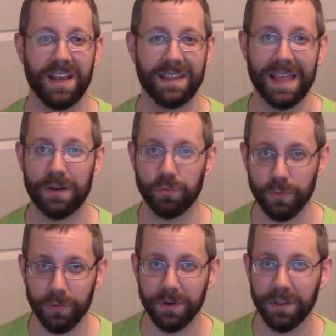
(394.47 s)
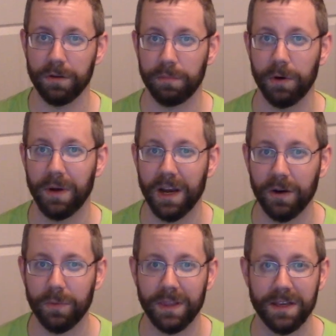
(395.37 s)
and then ruined their bow
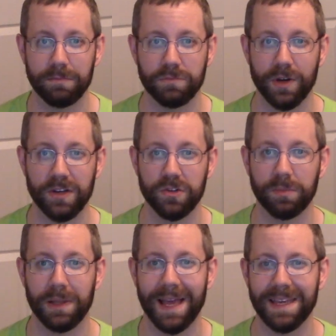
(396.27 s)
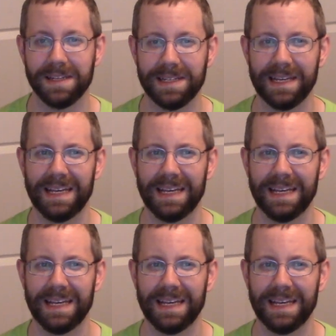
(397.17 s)
hair when they tried to apply it.